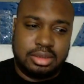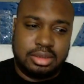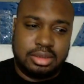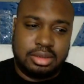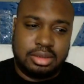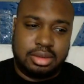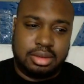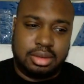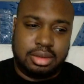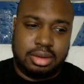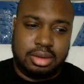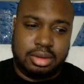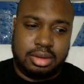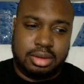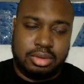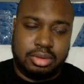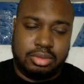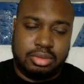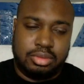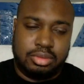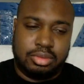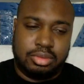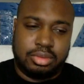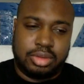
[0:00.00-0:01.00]

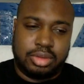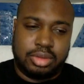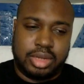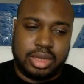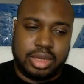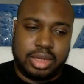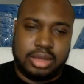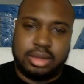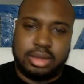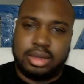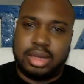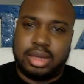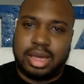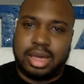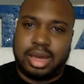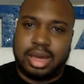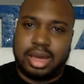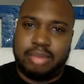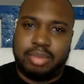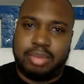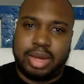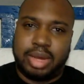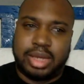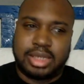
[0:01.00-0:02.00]
like, could
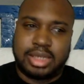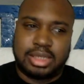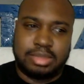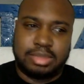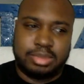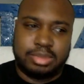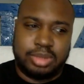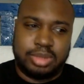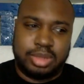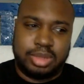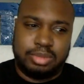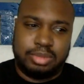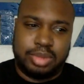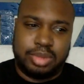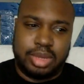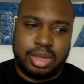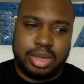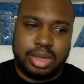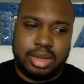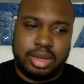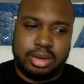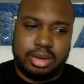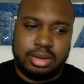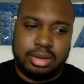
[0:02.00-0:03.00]
that have possibly
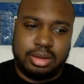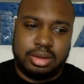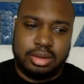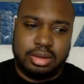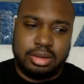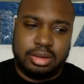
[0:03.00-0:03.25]
been